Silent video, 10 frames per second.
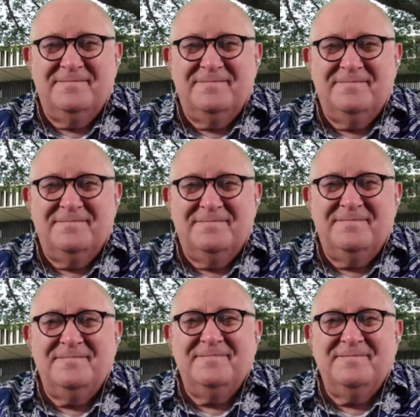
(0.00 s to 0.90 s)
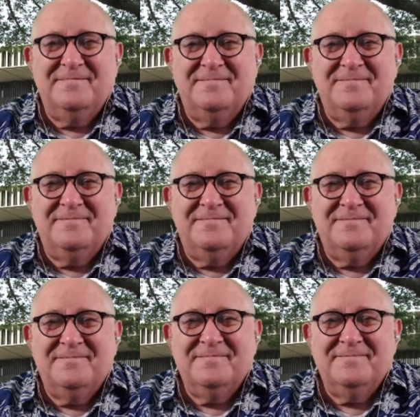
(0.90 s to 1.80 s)

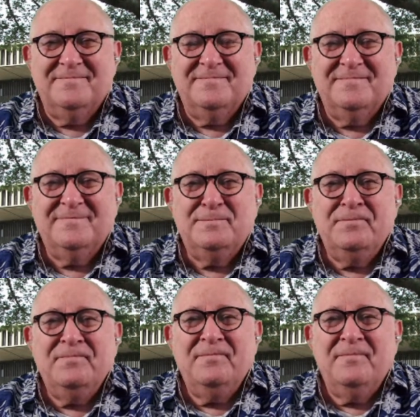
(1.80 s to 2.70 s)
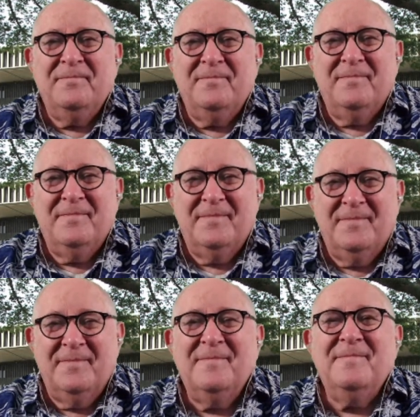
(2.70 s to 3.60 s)

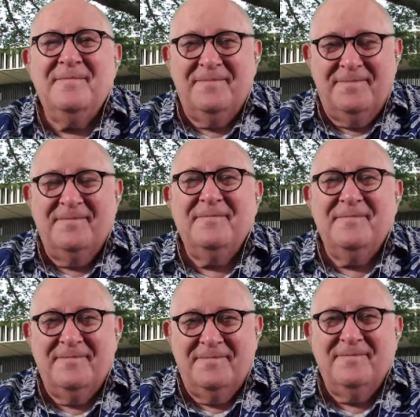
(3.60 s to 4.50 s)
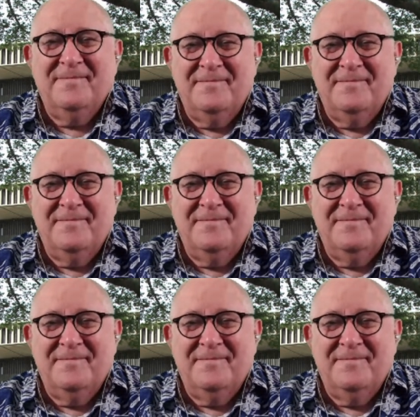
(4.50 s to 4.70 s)
[no speech]